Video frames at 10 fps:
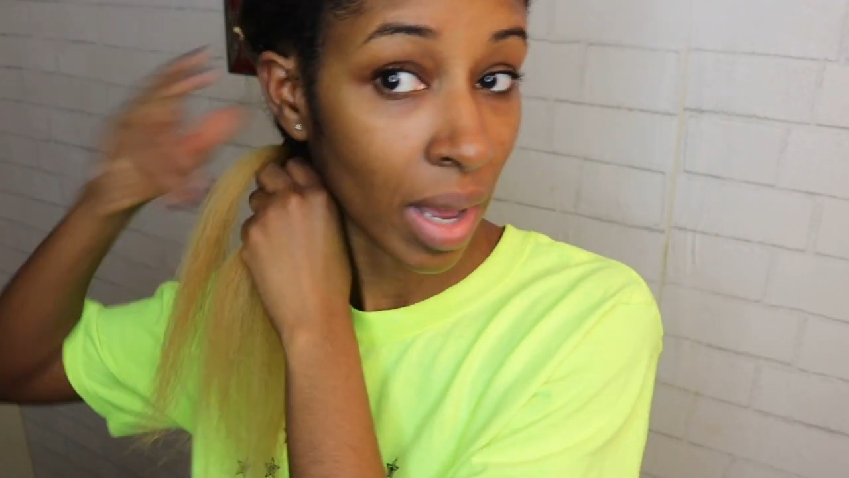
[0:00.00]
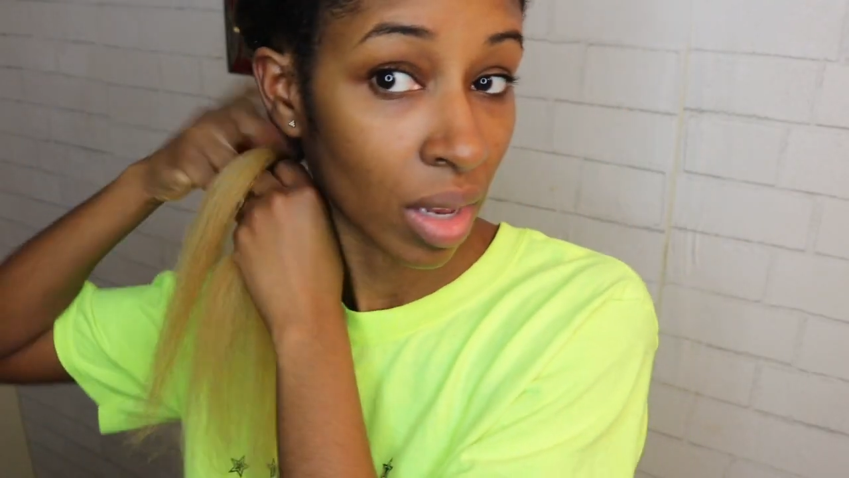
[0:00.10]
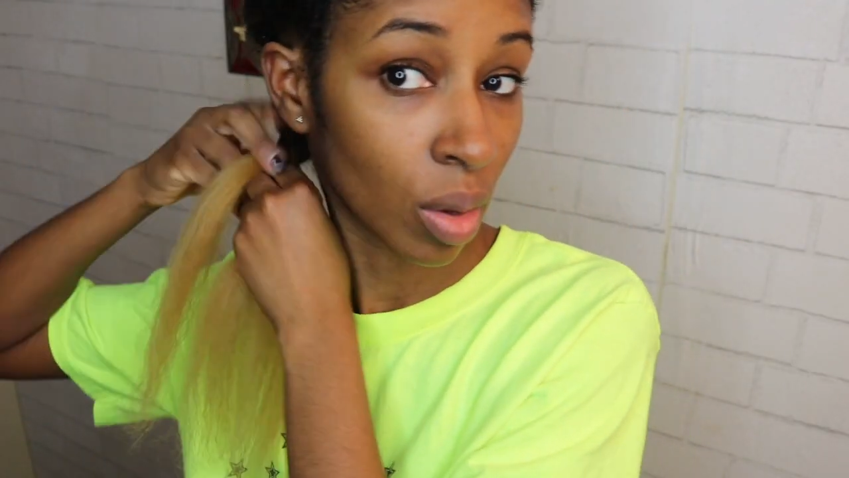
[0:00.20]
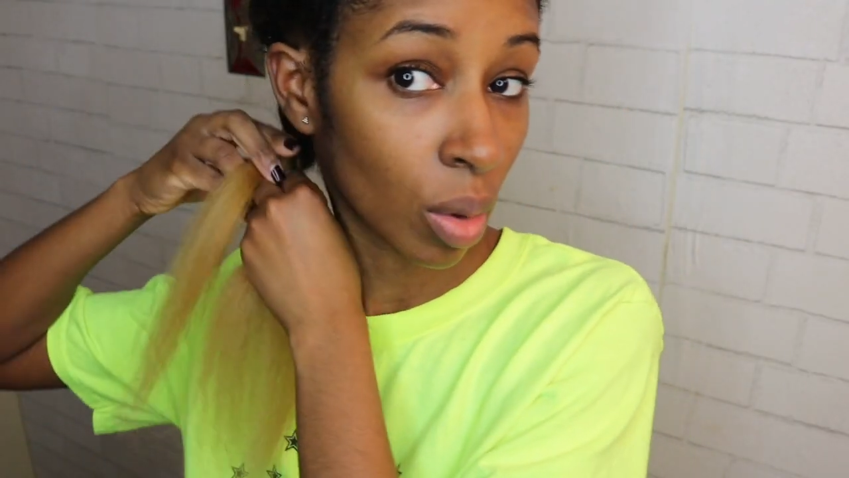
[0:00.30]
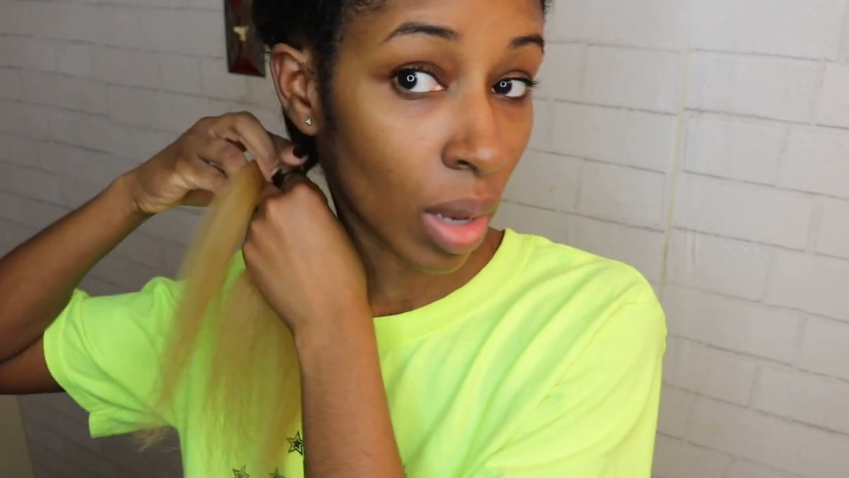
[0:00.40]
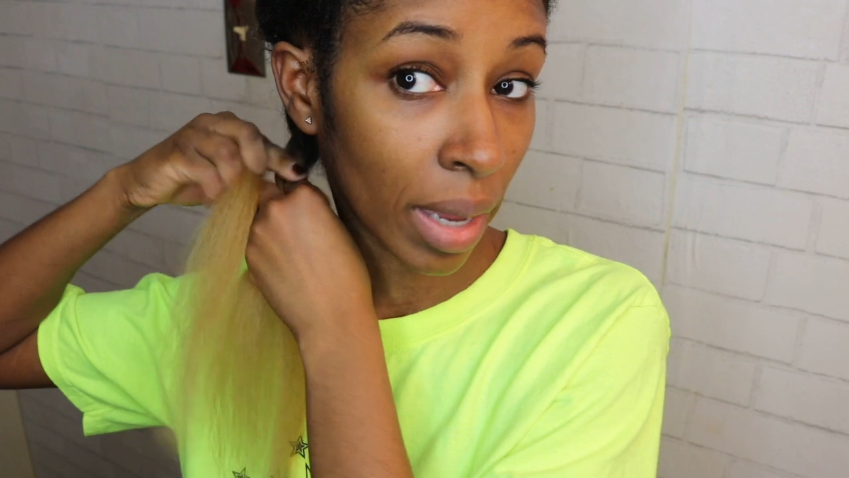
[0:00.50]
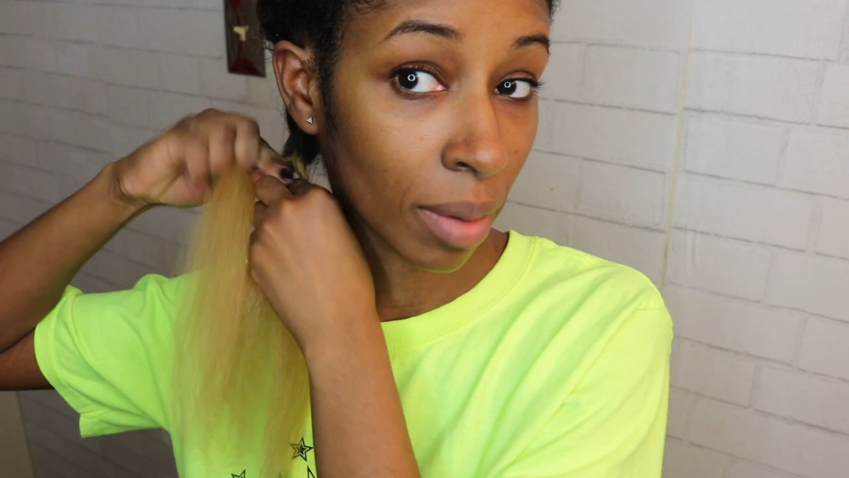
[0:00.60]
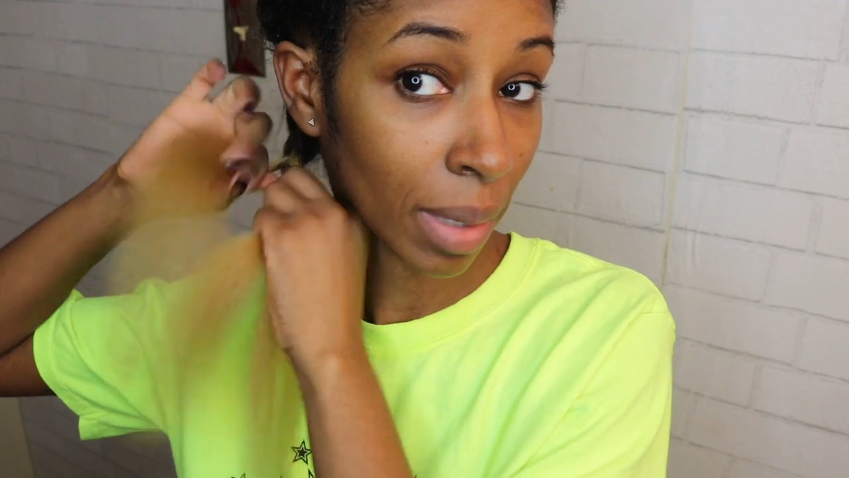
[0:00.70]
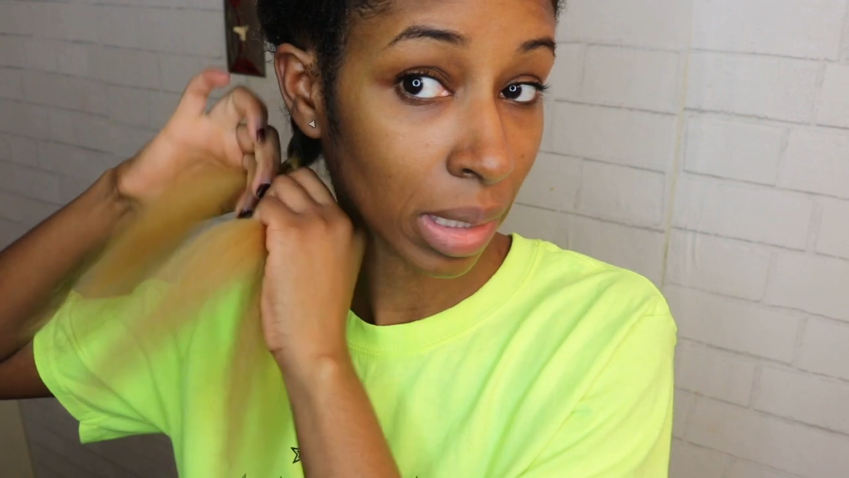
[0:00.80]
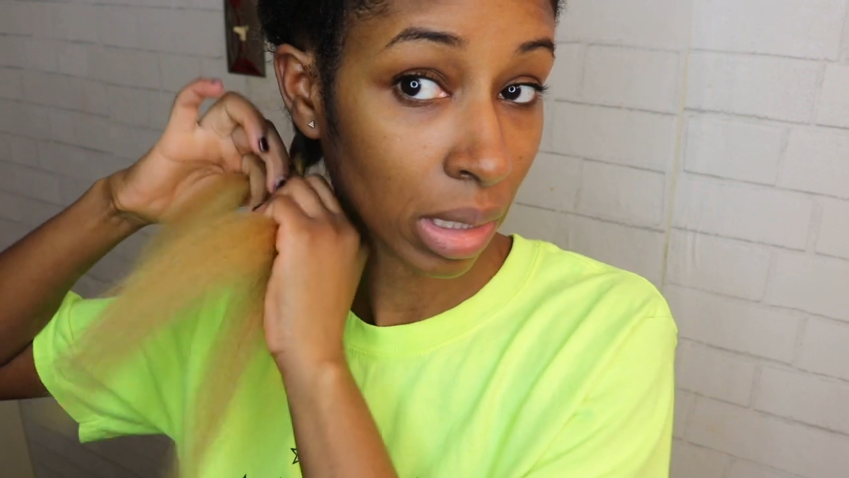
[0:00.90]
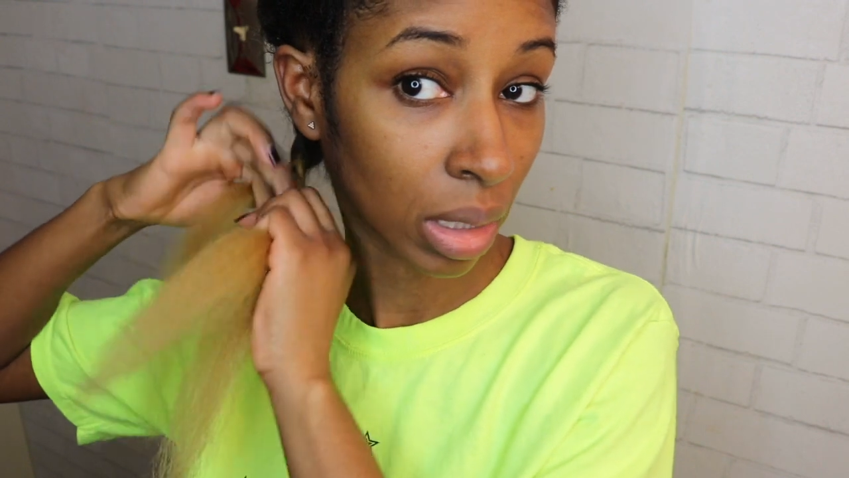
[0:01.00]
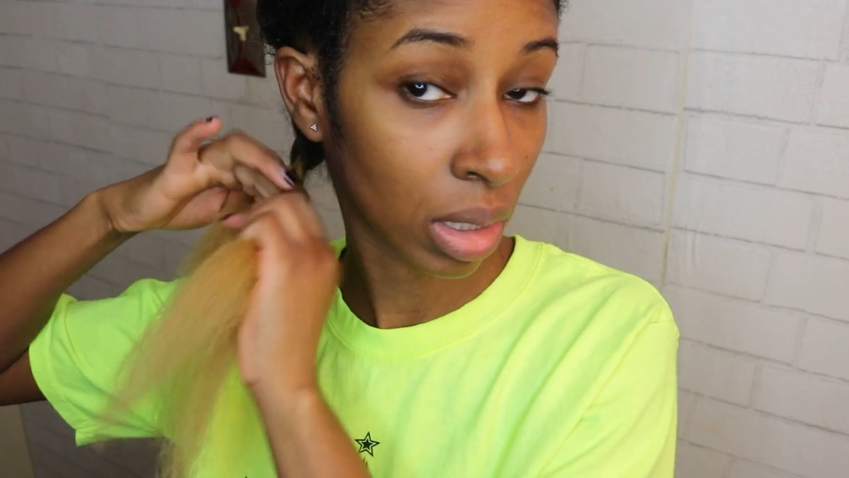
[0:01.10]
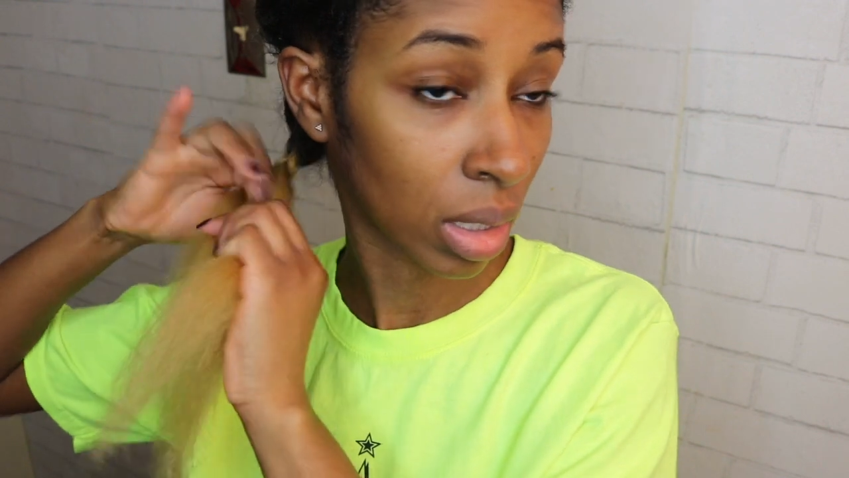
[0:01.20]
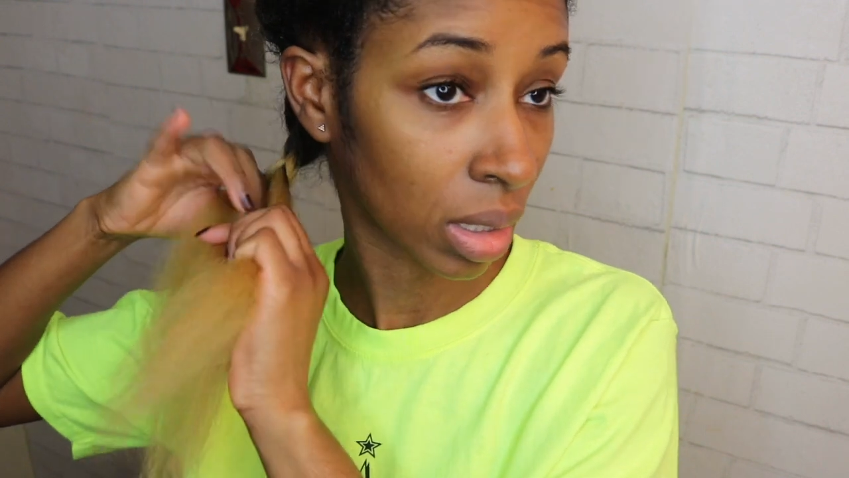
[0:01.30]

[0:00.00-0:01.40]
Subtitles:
follow like basically